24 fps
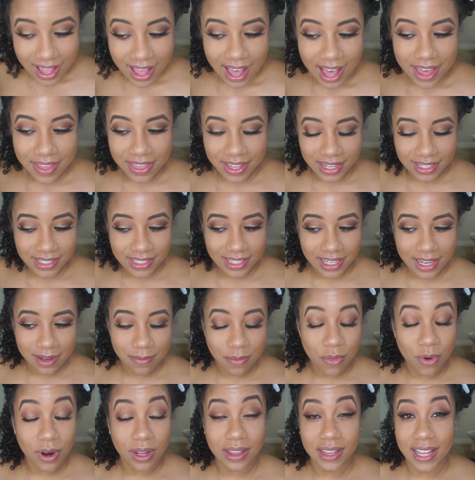I think to get
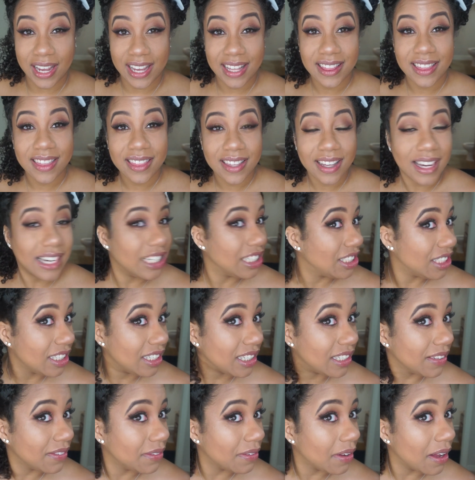more length, I should
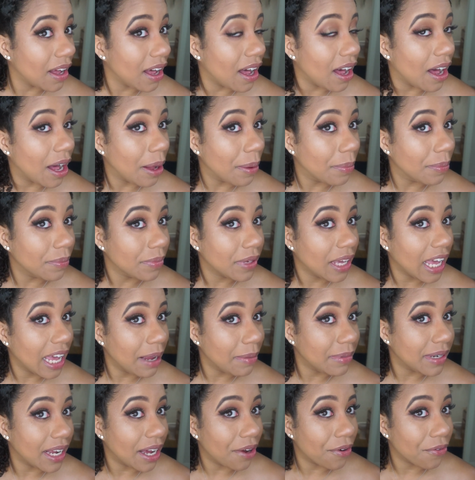have
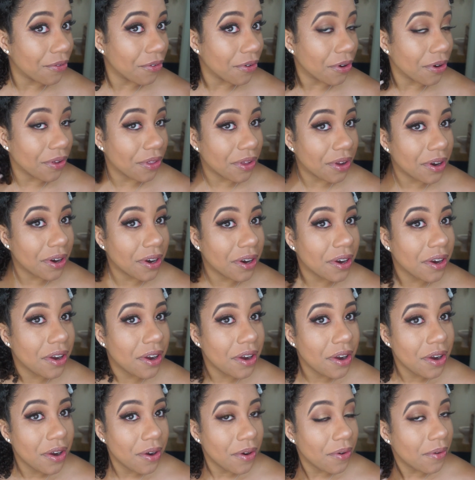came down further
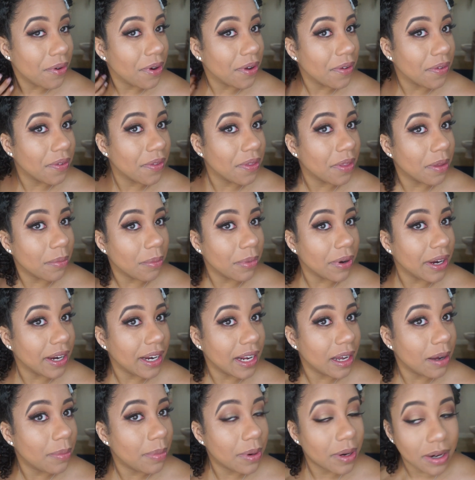with the braid
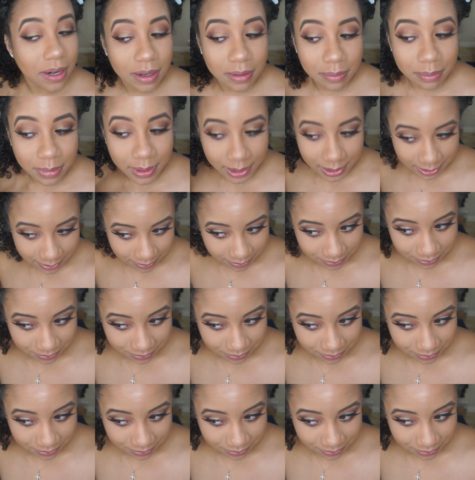out part, but